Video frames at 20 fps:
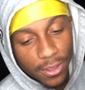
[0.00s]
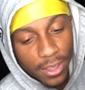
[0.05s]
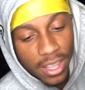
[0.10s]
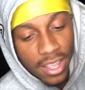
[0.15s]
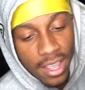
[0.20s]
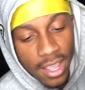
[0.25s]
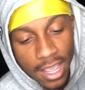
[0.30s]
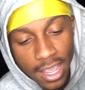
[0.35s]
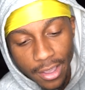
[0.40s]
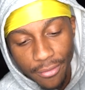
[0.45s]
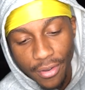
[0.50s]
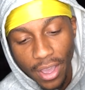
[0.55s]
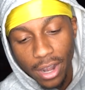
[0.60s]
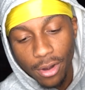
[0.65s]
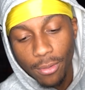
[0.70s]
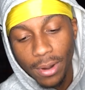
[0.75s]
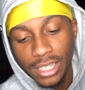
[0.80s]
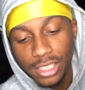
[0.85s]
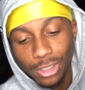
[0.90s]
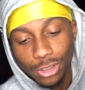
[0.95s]
it. If I had
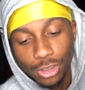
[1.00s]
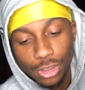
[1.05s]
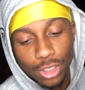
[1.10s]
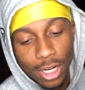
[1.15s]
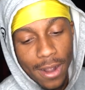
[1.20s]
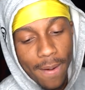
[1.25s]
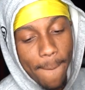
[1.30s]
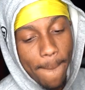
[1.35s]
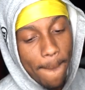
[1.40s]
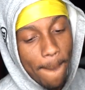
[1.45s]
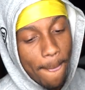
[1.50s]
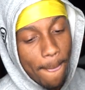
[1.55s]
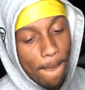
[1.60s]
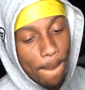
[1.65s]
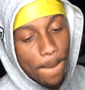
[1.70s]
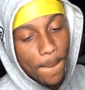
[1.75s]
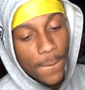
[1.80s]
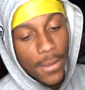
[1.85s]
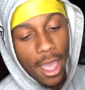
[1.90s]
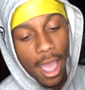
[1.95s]
to rate your drip,
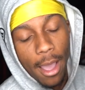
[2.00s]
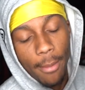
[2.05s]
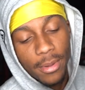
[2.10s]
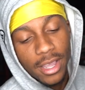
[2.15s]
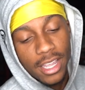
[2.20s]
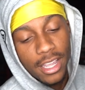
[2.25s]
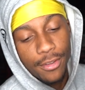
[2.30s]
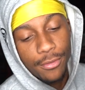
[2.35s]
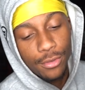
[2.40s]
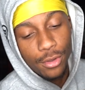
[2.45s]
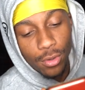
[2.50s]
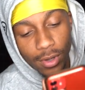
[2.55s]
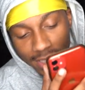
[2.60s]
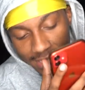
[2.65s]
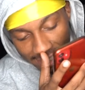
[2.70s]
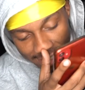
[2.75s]
I'm going to give you a